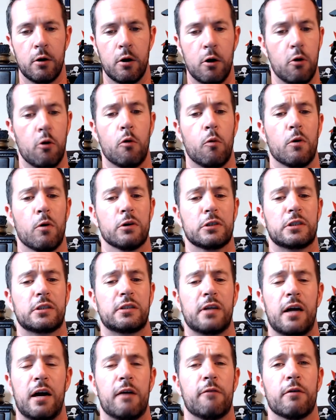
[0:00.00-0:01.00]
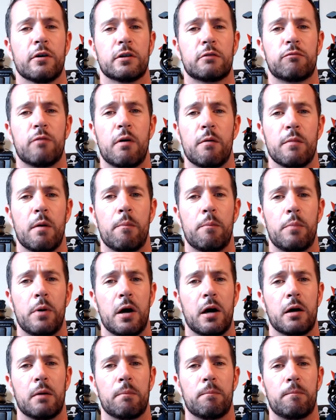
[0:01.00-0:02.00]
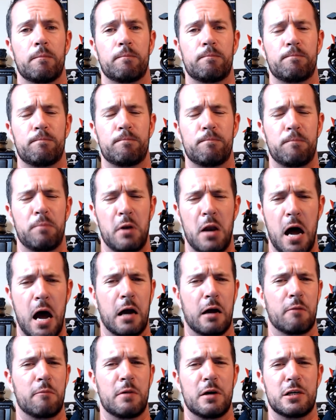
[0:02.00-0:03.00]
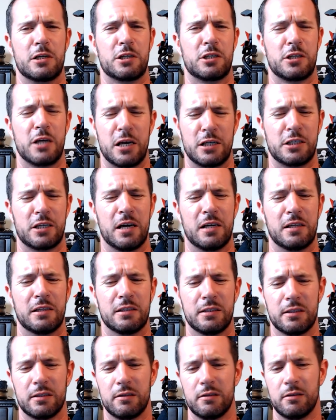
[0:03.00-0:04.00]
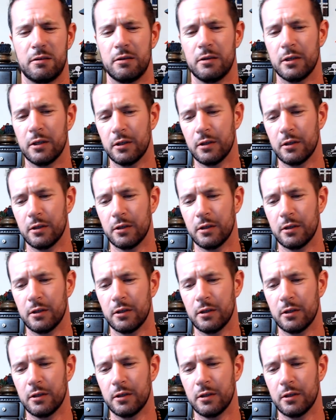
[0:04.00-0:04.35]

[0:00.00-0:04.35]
Who will save us from the big black magicians?